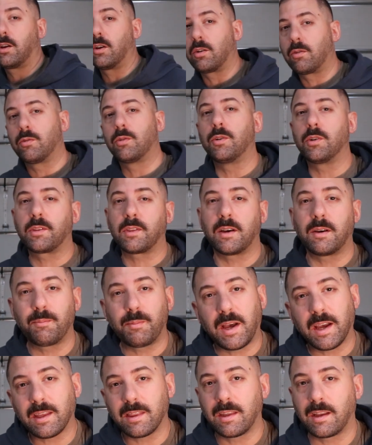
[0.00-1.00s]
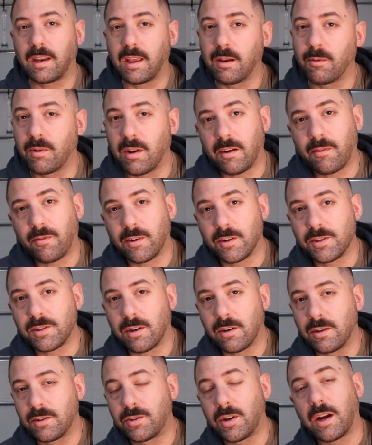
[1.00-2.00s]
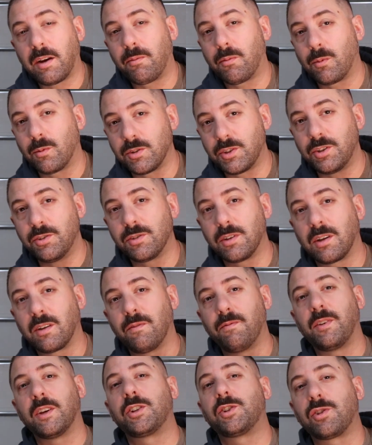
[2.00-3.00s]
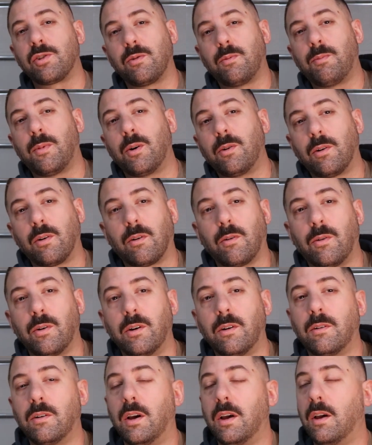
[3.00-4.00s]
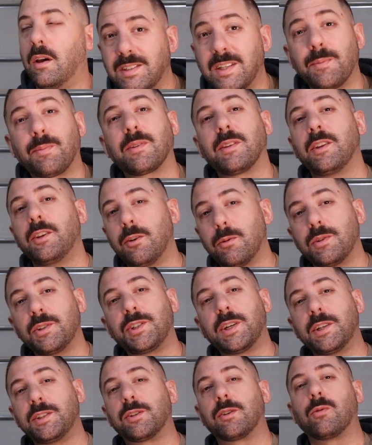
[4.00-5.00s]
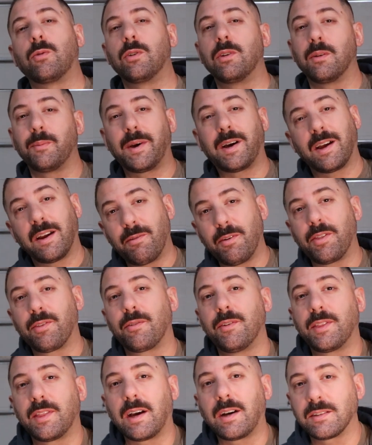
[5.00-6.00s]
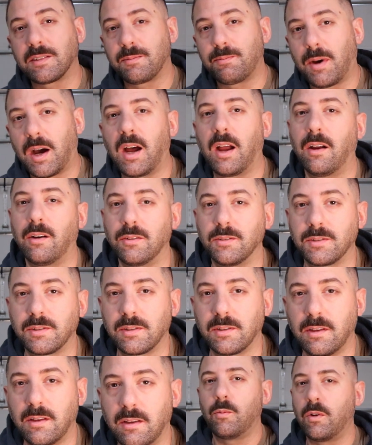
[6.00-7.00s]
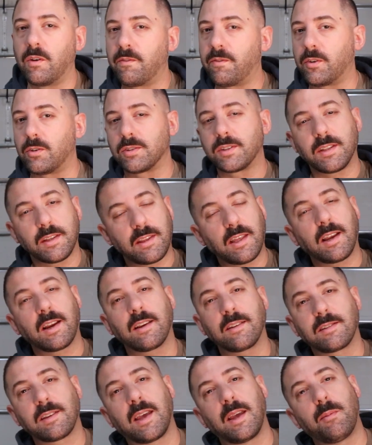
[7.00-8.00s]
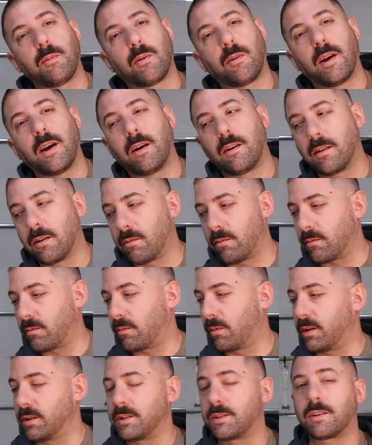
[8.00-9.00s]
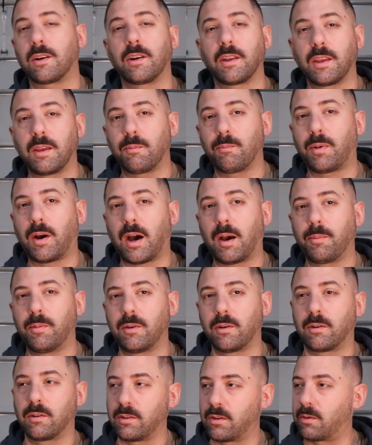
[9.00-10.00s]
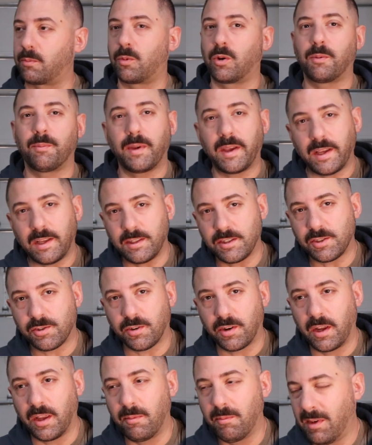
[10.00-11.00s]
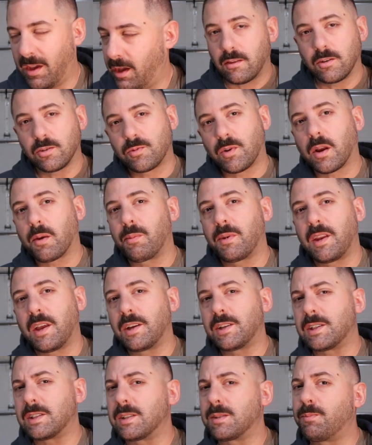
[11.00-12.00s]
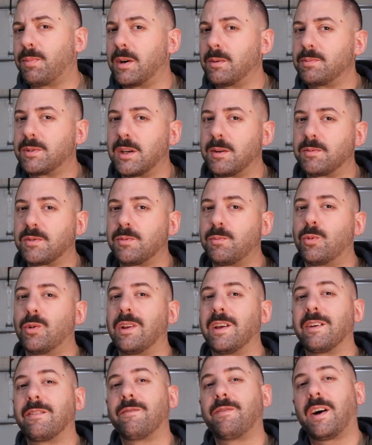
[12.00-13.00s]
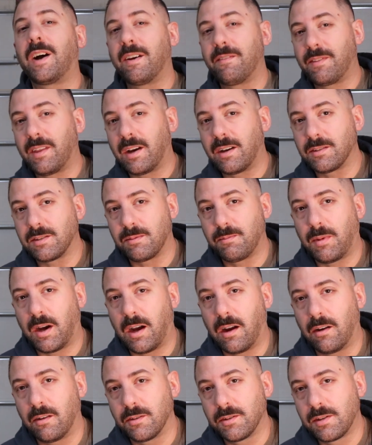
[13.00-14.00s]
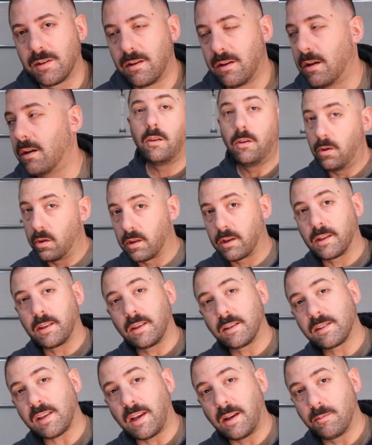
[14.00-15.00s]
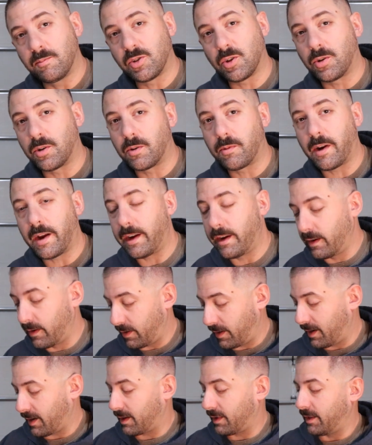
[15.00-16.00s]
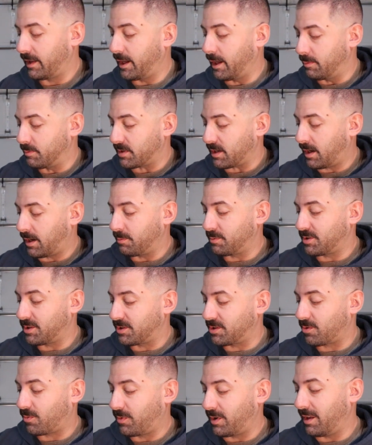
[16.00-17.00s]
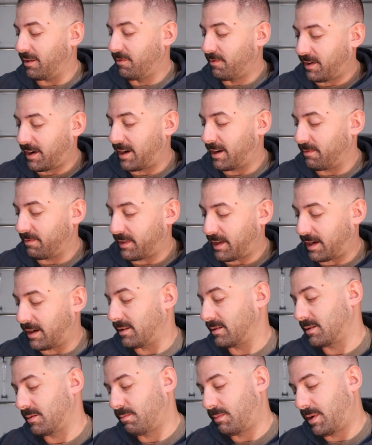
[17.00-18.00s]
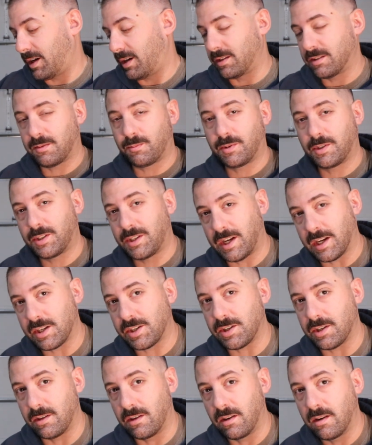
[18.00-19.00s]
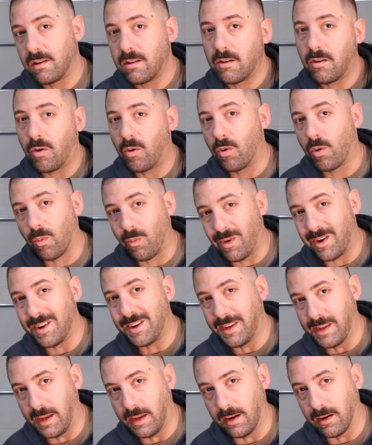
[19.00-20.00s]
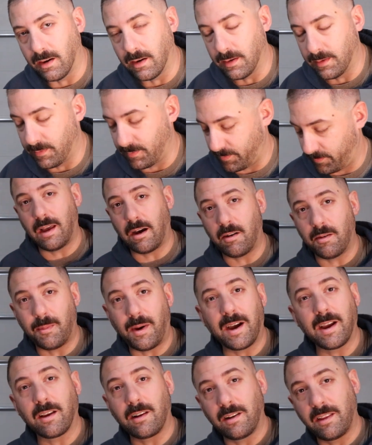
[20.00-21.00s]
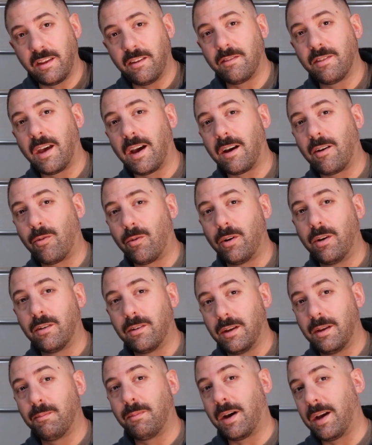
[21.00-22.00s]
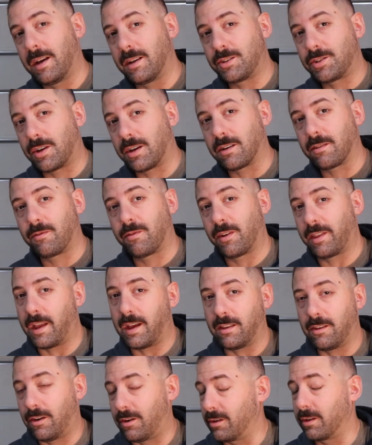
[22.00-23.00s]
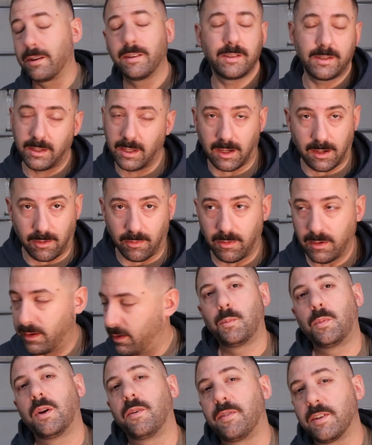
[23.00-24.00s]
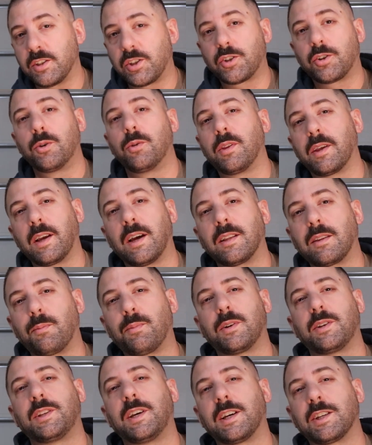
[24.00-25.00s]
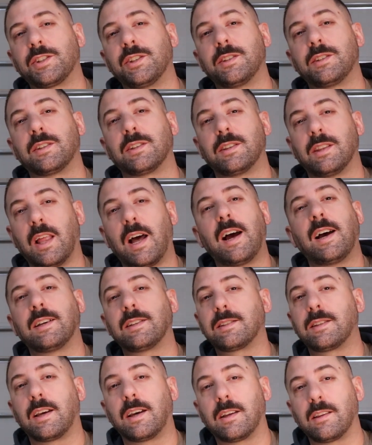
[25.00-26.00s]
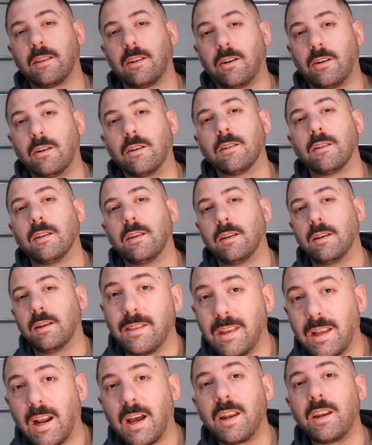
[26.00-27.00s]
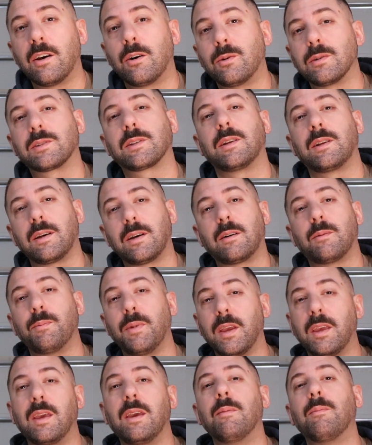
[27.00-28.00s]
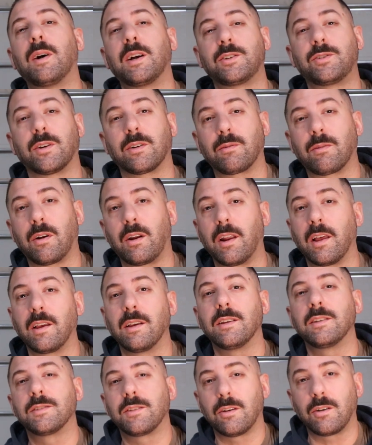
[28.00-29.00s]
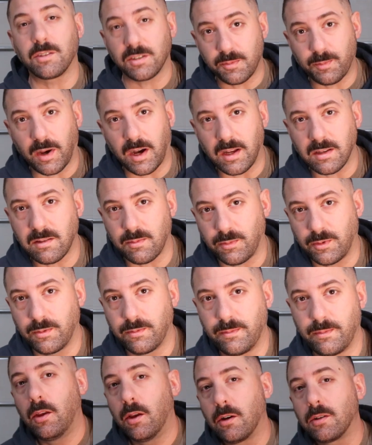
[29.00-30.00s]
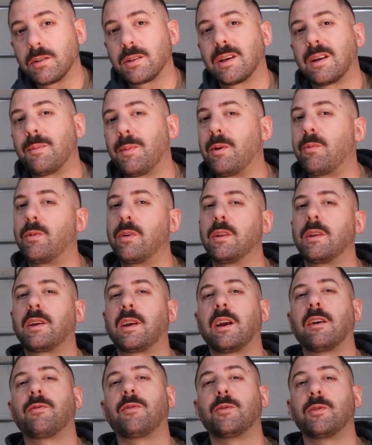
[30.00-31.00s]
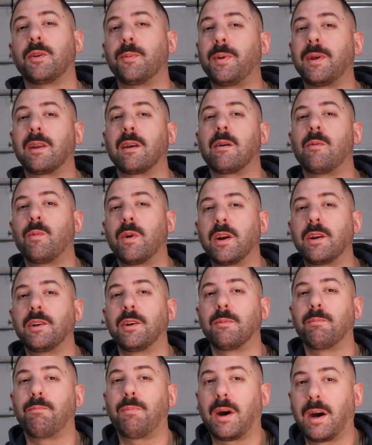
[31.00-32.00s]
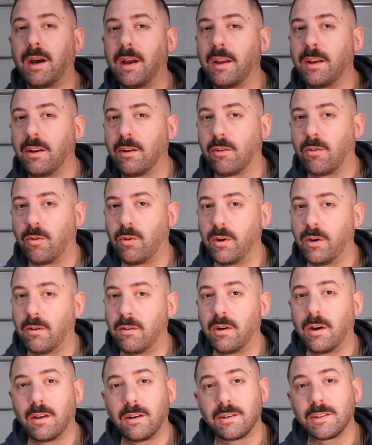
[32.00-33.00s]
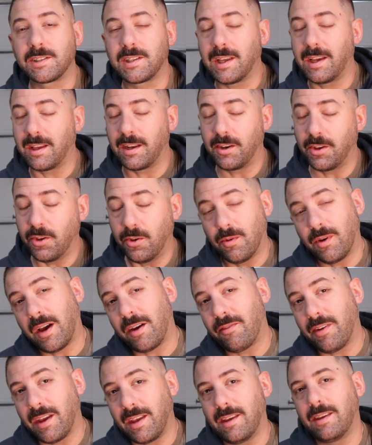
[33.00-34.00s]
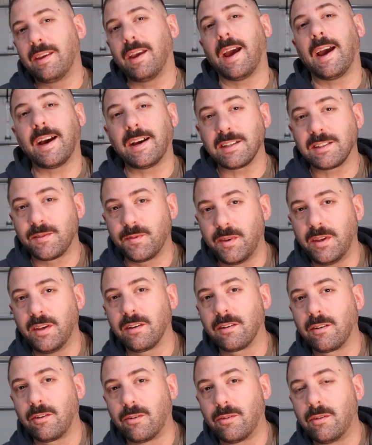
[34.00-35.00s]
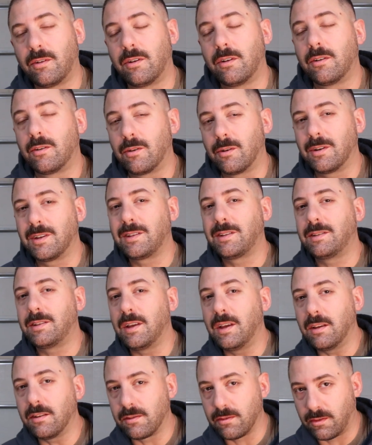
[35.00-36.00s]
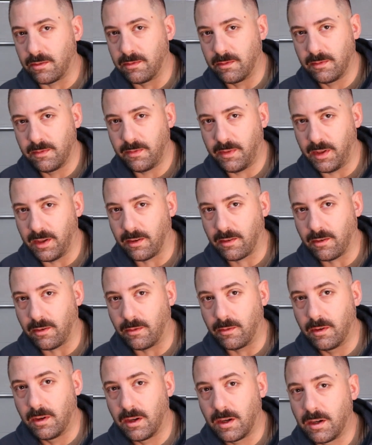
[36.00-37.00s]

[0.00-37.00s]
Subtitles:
Good rule of thumb back in the day when I first started driving was using conventional motor oil. Typically, you would change your oil about every 3,000 miles. When full synthetics came around and really started getting popular, a little more mainstream, those recommendations bumped up to more like 5,000 miles. You look at this AMSOIL right here, it claims up to 25,000 miles of protection or 1 year. Now, am I going to leave that oil in my truck for that long? No. But if it's truly got the protection to last that long, then I know it's going to help me keep my truck running as long as possible. You also got to be really careful depending on where you're buying your oil. Understand, do you have a gas vehicle or a diesel vehicle?